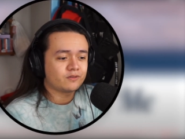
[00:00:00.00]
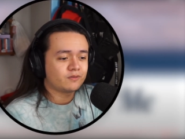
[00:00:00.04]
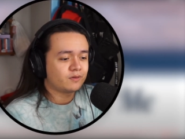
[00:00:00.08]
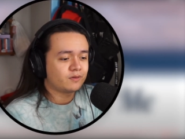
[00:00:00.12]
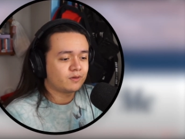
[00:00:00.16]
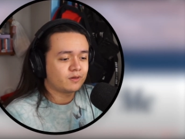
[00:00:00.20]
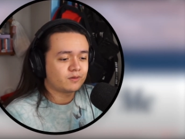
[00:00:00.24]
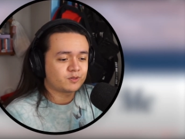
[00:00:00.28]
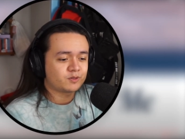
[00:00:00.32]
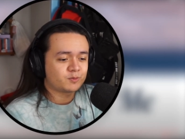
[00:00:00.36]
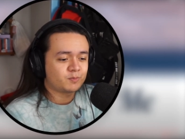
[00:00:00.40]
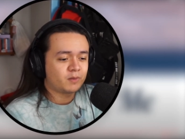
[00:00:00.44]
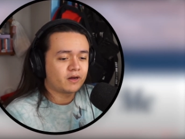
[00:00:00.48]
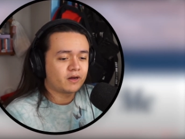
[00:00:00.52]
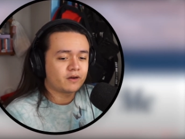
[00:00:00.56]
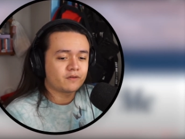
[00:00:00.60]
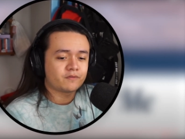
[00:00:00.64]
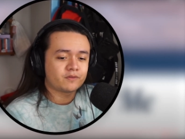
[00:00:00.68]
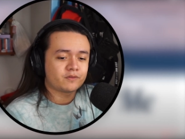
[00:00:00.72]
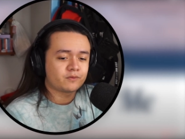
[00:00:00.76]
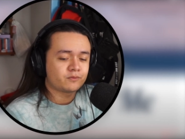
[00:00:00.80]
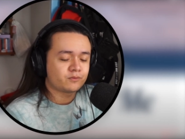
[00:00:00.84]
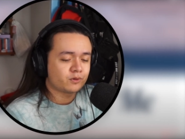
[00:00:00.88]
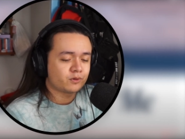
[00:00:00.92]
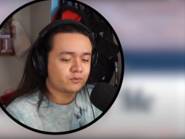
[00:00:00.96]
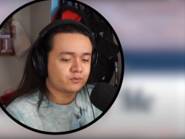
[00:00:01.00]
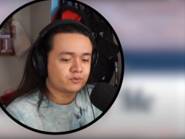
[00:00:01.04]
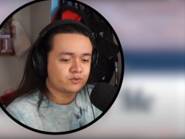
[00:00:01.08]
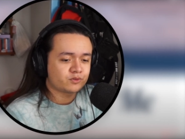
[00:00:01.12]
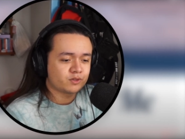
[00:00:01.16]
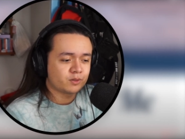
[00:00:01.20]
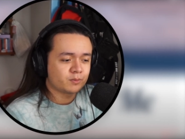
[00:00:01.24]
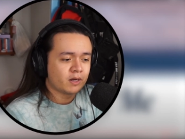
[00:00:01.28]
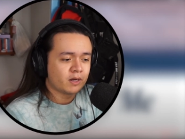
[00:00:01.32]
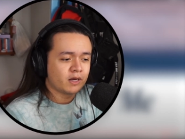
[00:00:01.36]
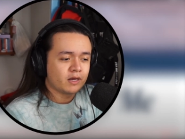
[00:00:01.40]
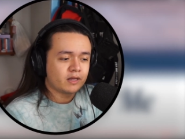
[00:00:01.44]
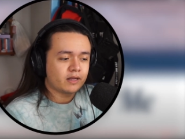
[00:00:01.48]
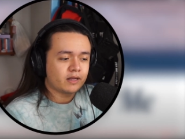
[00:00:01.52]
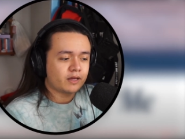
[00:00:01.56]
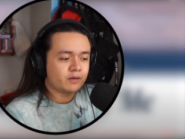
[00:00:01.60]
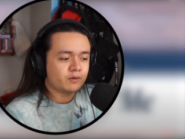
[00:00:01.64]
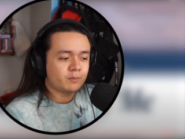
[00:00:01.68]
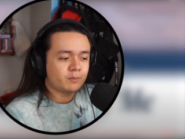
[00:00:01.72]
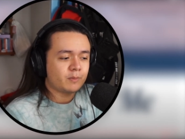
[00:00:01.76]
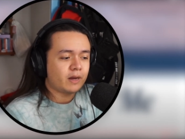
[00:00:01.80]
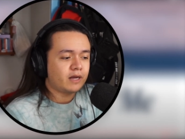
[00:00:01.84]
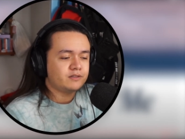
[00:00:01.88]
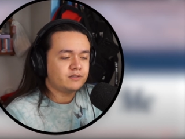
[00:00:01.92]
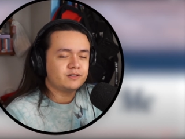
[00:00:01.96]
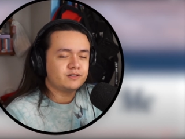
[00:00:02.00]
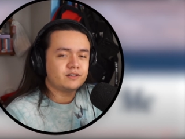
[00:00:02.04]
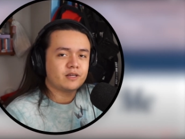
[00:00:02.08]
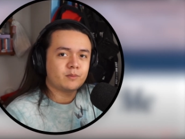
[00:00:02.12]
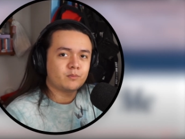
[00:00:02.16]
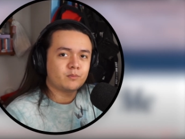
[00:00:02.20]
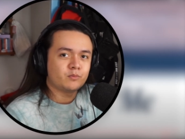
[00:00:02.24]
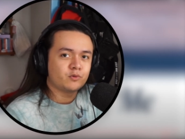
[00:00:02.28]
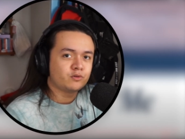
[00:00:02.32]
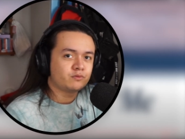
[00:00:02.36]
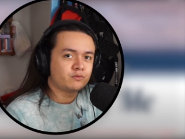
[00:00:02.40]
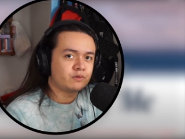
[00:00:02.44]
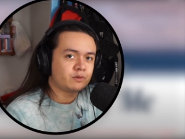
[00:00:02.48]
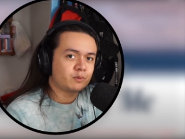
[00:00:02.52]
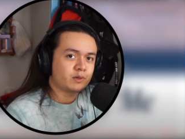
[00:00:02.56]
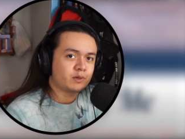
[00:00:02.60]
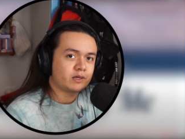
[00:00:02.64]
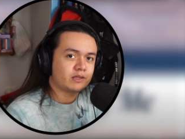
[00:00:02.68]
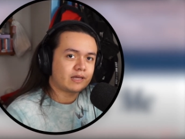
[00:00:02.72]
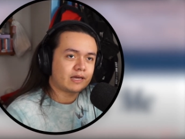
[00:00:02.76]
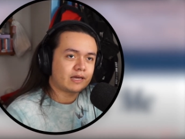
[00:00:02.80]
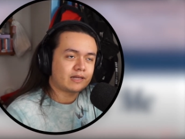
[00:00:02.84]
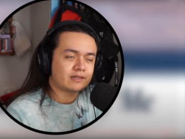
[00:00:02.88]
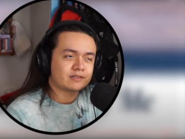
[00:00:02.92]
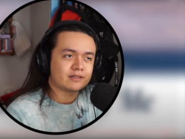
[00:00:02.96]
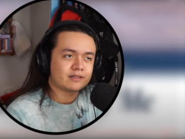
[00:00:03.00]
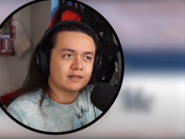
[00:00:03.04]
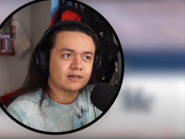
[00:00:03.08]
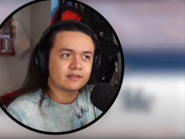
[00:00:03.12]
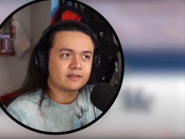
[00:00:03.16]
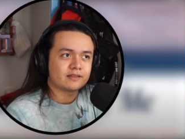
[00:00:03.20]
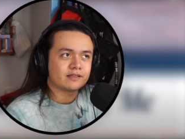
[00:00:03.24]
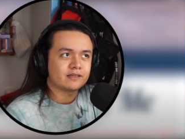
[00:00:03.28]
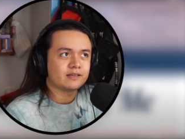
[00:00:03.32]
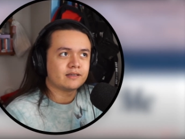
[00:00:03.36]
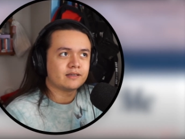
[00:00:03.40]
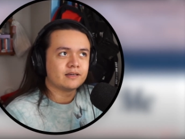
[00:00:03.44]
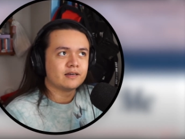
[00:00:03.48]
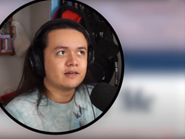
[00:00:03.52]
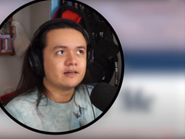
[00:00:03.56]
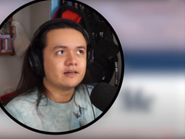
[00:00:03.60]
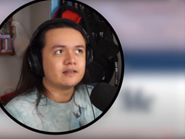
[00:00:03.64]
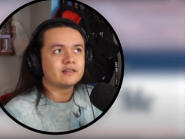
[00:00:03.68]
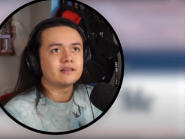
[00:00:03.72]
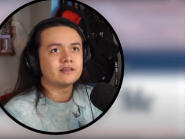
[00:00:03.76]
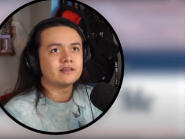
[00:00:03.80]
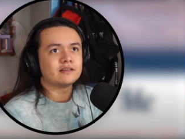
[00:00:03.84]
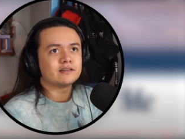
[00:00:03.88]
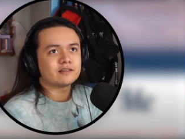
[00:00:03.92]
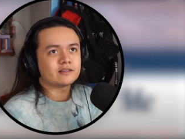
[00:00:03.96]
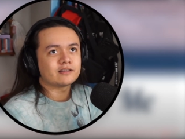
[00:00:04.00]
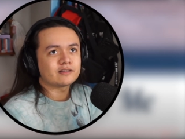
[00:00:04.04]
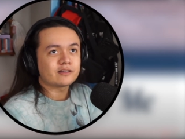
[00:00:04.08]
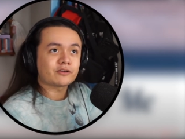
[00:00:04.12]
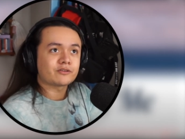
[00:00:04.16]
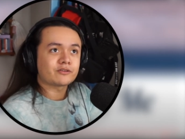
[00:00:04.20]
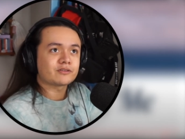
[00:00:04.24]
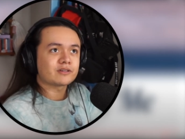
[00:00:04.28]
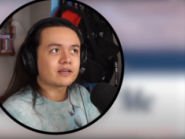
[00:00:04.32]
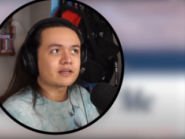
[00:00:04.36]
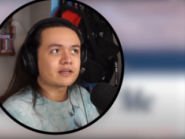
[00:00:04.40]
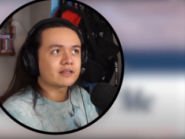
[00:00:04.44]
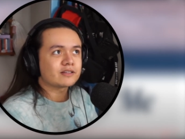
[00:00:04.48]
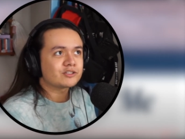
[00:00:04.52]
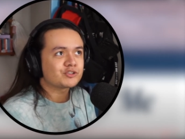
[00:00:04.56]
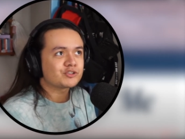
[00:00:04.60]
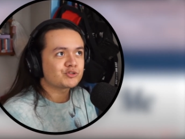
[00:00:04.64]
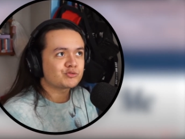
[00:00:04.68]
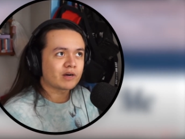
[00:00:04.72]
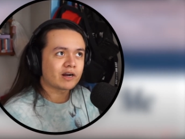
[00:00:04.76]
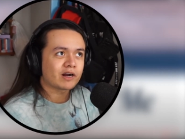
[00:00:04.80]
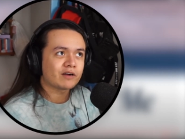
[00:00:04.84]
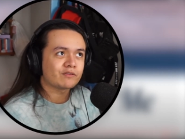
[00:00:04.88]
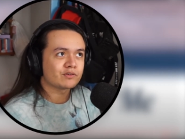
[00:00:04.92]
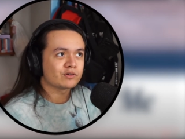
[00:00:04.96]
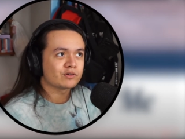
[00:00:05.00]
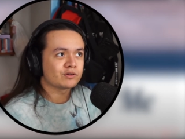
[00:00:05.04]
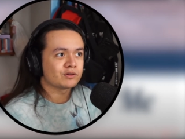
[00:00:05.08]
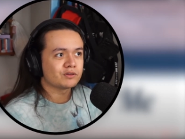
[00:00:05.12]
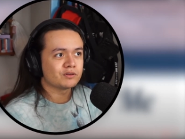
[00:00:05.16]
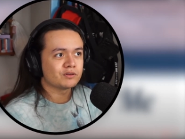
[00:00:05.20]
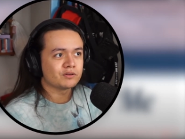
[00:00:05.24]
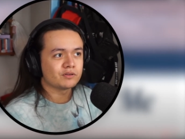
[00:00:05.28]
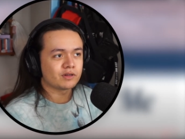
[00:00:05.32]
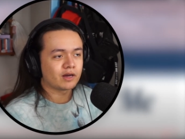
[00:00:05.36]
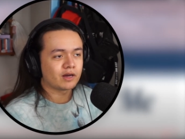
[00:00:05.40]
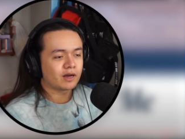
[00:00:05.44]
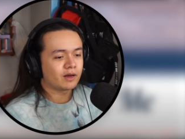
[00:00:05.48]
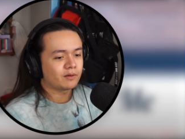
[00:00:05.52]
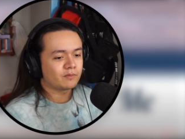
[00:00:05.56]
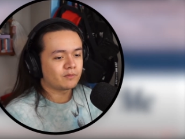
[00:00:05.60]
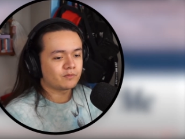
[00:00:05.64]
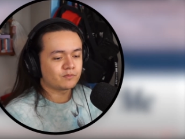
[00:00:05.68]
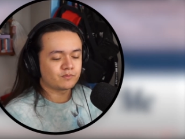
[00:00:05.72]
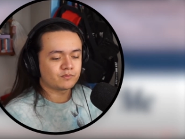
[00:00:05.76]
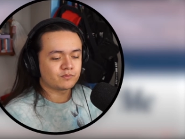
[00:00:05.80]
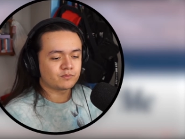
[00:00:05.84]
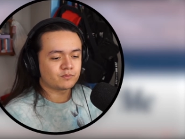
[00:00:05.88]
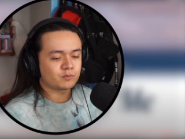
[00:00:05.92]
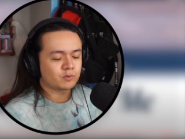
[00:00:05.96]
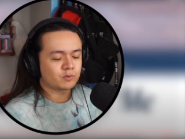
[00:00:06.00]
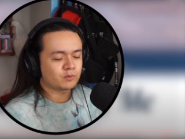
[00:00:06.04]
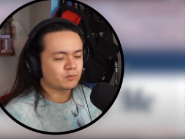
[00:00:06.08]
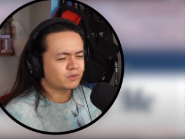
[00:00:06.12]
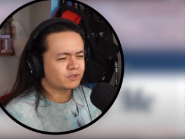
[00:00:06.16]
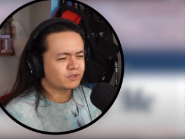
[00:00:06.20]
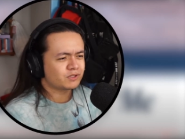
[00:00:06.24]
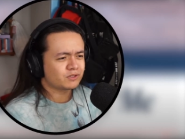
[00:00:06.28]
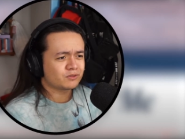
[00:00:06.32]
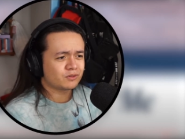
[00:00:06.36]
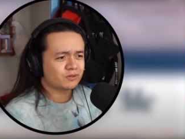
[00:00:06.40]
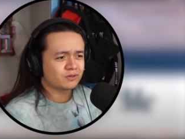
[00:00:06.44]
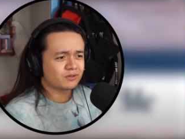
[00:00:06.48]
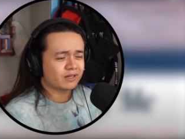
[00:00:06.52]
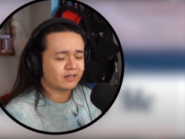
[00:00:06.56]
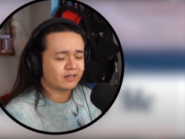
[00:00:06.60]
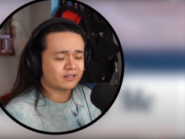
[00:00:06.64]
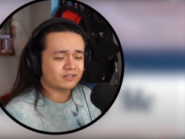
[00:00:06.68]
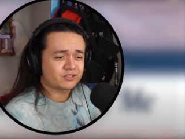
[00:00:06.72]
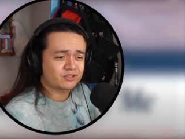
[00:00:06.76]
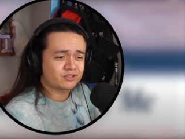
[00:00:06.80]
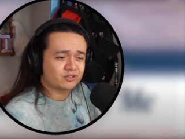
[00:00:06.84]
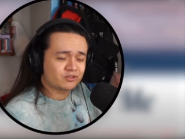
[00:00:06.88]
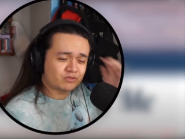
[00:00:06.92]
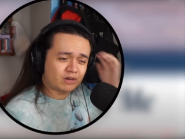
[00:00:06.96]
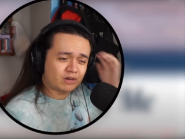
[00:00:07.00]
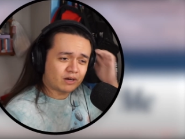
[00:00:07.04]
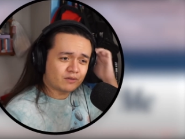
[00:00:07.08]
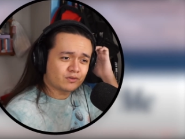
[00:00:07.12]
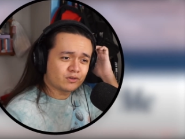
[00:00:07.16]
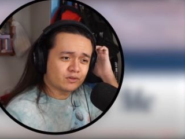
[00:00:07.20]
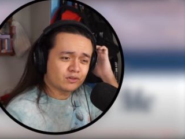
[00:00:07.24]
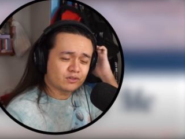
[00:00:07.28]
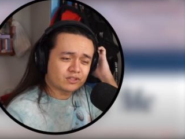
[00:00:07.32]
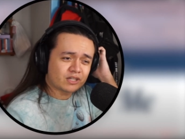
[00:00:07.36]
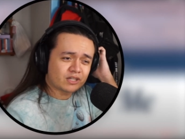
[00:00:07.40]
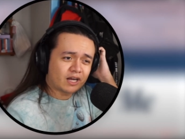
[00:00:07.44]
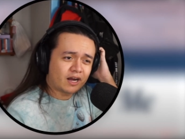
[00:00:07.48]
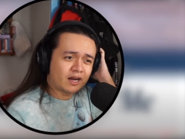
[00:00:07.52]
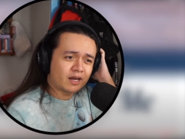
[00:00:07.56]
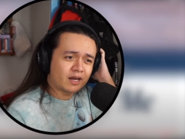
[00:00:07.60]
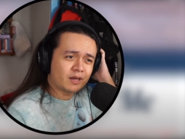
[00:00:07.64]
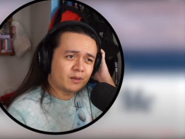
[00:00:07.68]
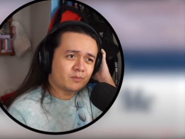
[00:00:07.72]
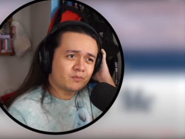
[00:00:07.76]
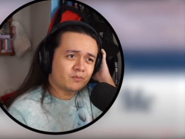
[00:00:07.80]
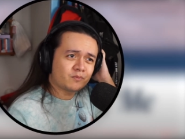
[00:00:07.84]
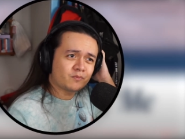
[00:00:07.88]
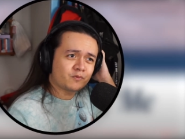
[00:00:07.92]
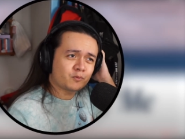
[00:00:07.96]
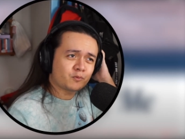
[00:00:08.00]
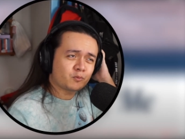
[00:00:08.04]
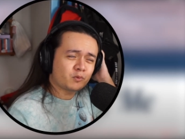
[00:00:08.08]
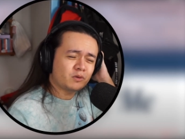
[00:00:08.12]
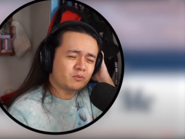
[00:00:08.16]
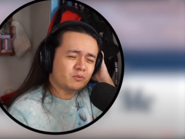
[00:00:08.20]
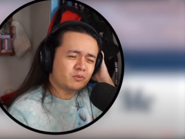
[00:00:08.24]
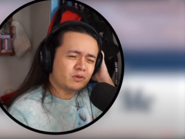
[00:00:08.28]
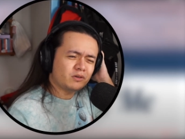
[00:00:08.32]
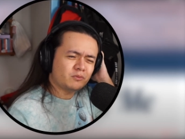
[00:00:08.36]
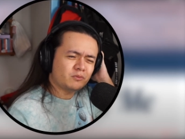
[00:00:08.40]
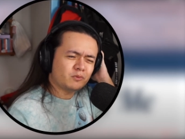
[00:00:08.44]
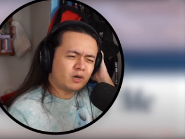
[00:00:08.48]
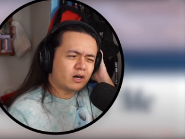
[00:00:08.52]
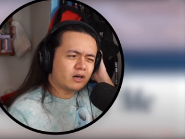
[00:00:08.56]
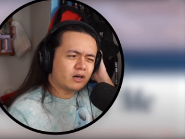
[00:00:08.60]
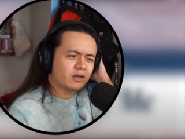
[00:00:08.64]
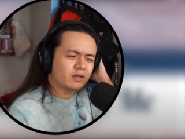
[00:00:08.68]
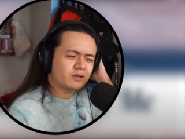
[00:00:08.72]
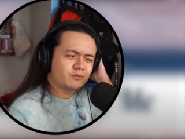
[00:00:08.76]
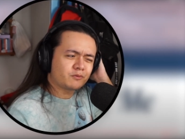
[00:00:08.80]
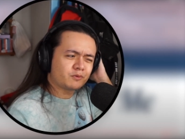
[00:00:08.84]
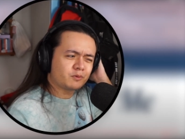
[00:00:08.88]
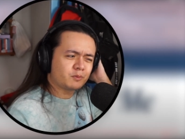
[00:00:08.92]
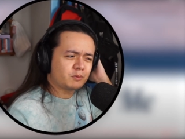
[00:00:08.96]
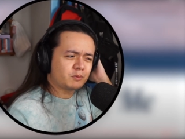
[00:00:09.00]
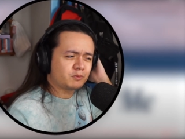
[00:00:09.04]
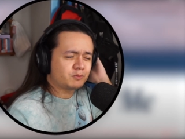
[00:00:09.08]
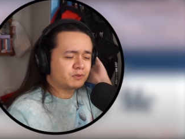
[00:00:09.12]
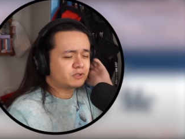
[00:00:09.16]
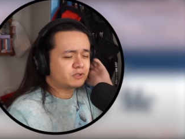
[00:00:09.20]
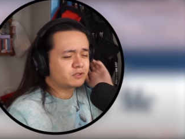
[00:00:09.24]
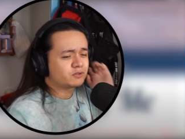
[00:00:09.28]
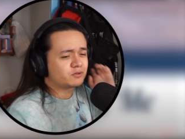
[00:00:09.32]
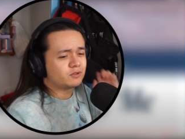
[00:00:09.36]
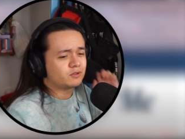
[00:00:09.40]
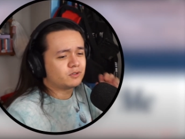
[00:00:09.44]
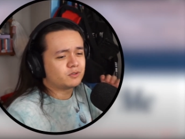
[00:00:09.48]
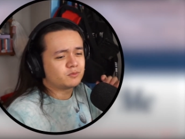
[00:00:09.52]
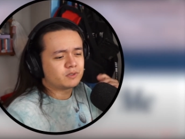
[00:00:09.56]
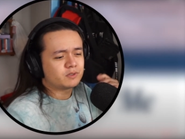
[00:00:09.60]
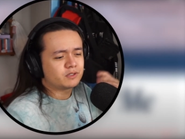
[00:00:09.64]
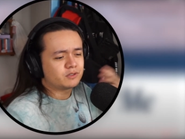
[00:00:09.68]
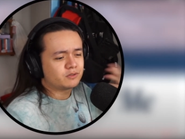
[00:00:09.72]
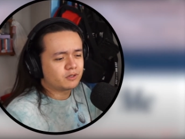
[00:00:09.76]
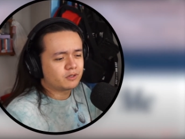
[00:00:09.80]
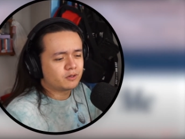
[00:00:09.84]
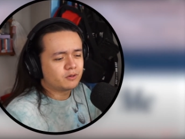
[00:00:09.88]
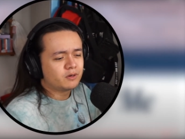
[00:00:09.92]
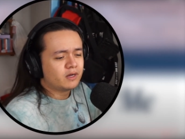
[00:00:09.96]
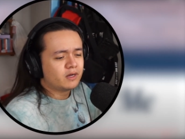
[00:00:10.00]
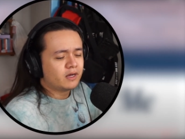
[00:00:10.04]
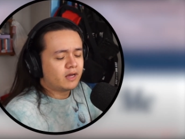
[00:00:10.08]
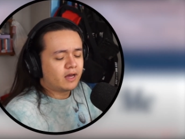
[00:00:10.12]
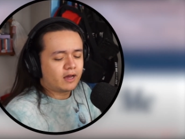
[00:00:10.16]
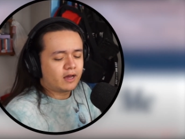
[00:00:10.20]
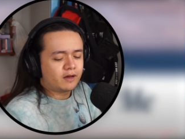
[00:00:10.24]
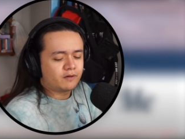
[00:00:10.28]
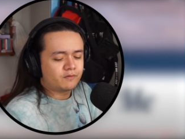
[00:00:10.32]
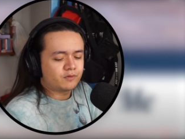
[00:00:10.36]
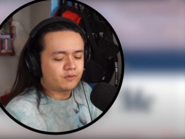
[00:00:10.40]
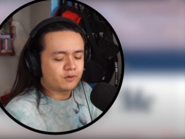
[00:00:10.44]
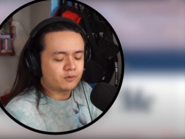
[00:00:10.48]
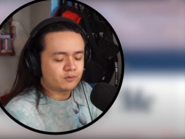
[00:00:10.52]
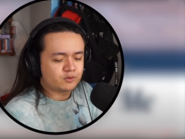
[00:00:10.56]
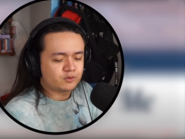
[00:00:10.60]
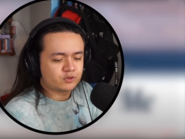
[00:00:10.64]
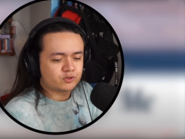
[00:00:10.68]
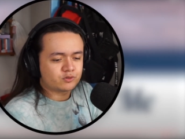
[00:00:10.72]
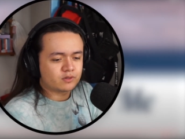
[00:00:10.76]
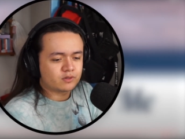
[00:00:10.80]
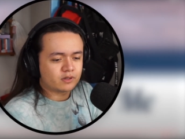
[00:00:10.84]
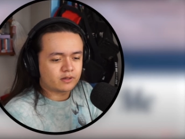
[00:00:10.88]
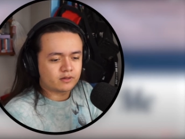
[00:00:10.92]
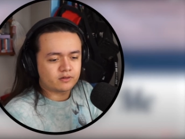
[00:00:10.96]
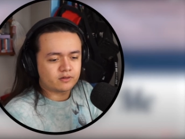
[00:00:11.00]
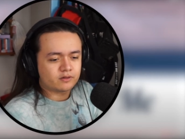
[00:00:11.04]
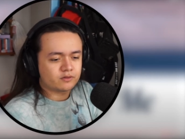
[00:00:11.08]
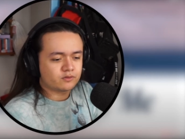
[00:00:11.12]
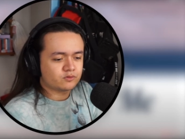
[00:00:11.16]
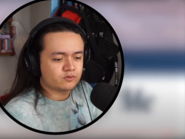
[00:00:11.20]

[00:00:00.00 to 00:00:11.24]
as part of the road trip. Like imagine a movie where that's like the the, the there's like a travel uh, what's it called, like a travel time, what what I don't remember what it's called, when, you know, have those like